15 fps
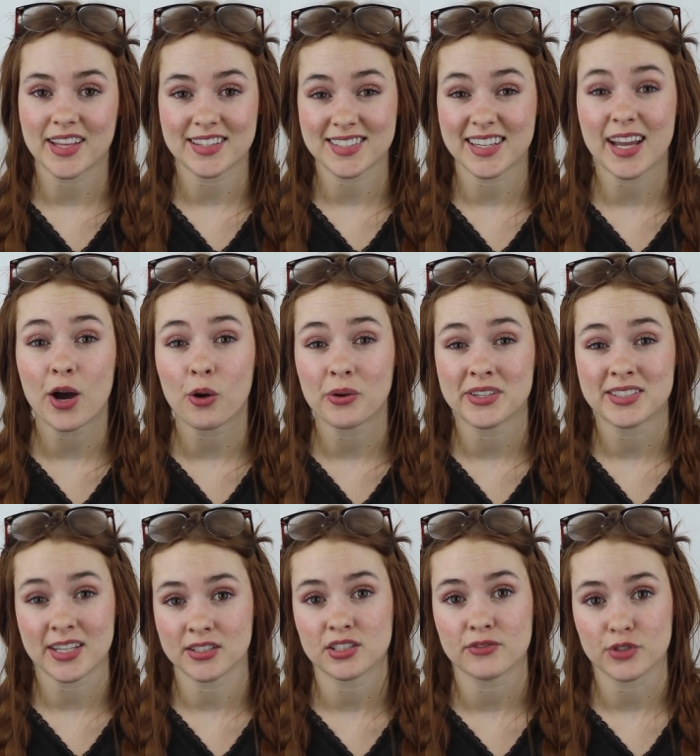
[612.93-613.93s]
That's like how
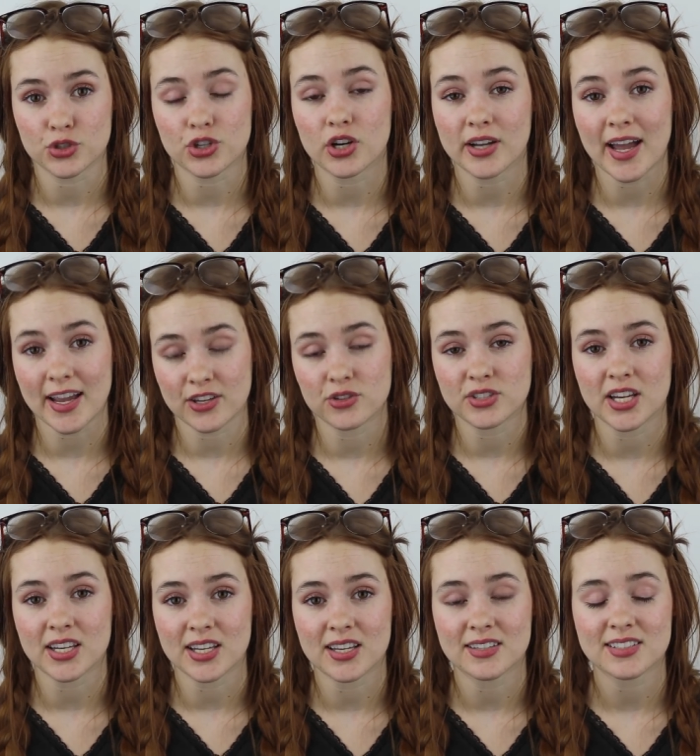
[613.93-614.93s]
intense of a drug
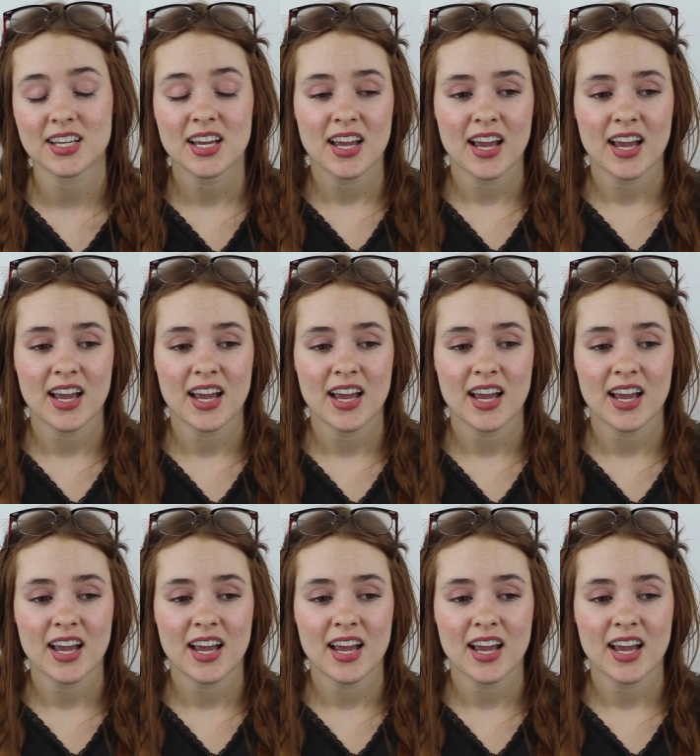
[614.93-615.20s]
Accutane is,